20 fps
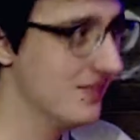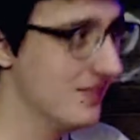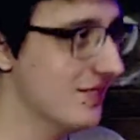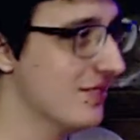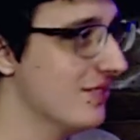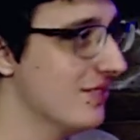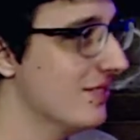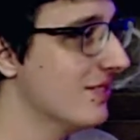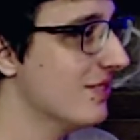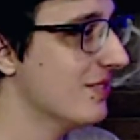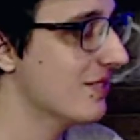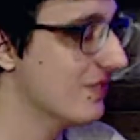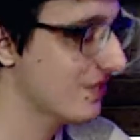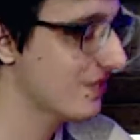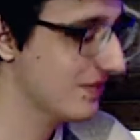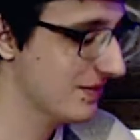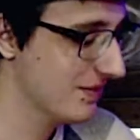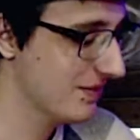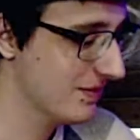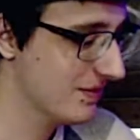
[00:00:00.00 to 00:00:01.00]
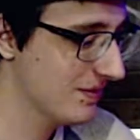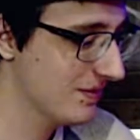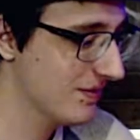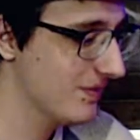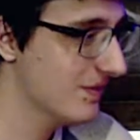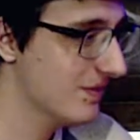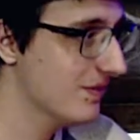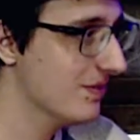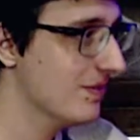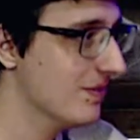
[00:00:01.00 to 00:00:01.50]
give
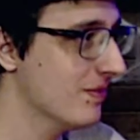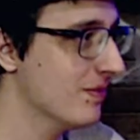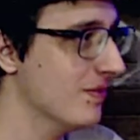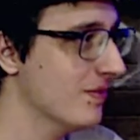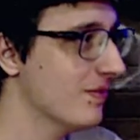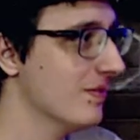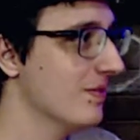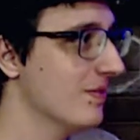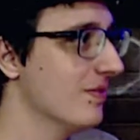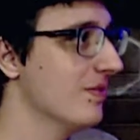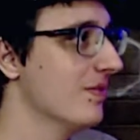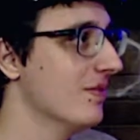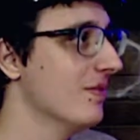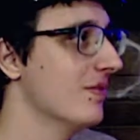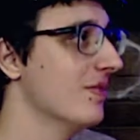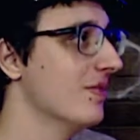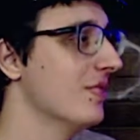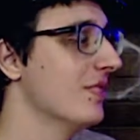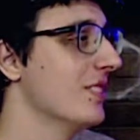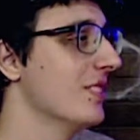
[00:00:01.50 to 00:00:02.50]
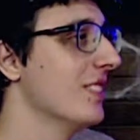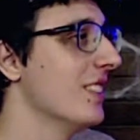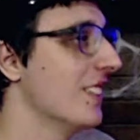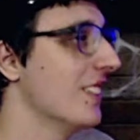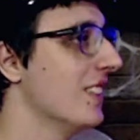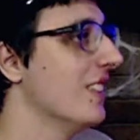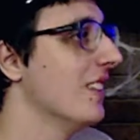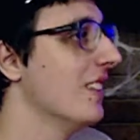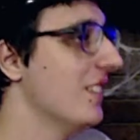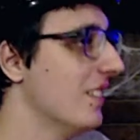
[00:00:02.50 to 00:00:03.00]
Abdul the spoon.
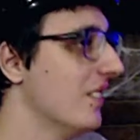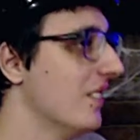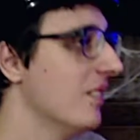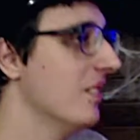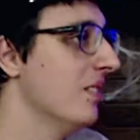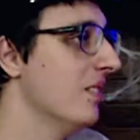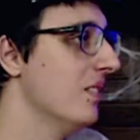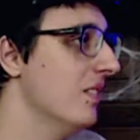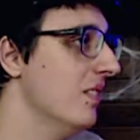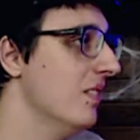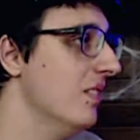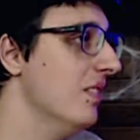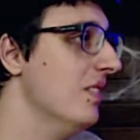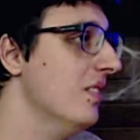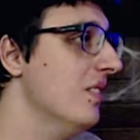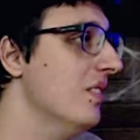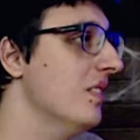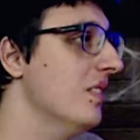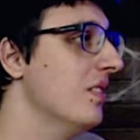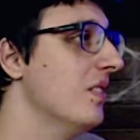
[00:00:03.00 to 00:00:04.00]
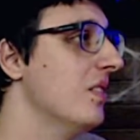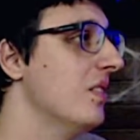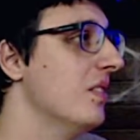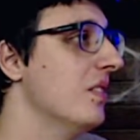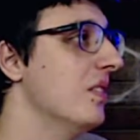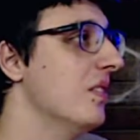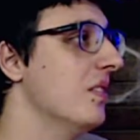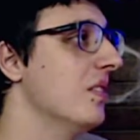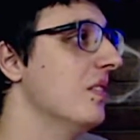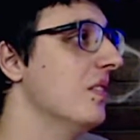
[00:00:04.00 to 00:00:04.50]
And I'm going to say, we're going to need
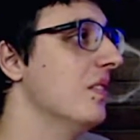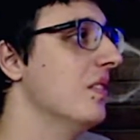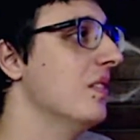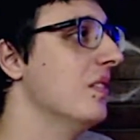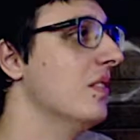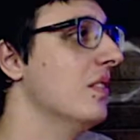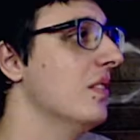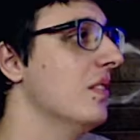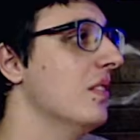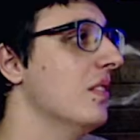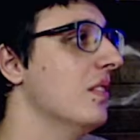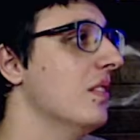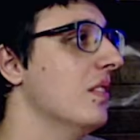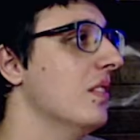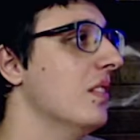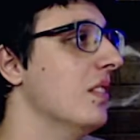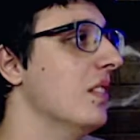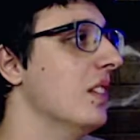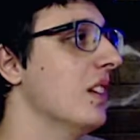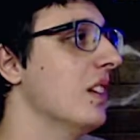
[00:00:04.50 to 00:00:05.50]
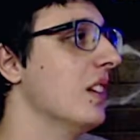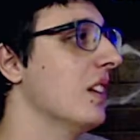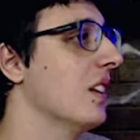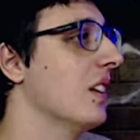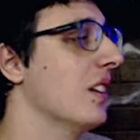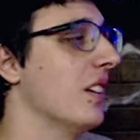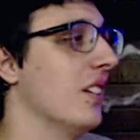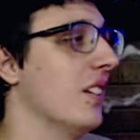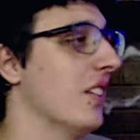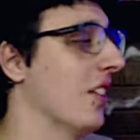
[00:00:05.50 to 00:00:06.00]
an ally in this fight, buddy.
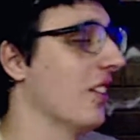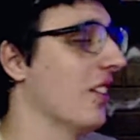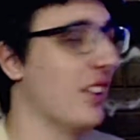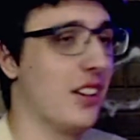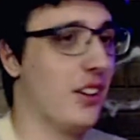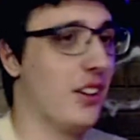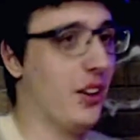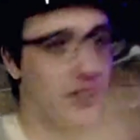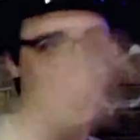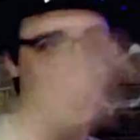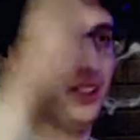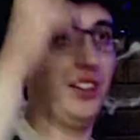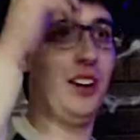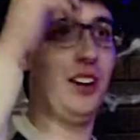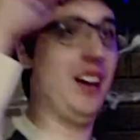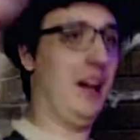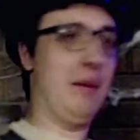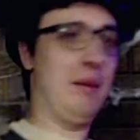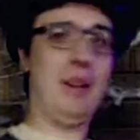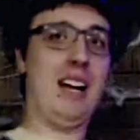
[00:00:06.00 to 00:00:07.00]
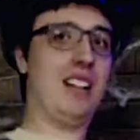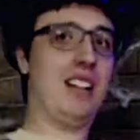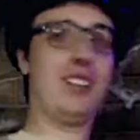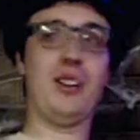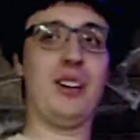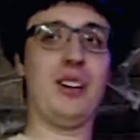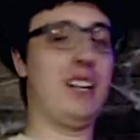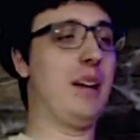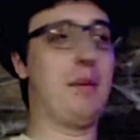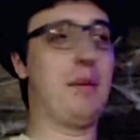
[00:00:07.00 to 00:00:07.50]
No, I'm not going up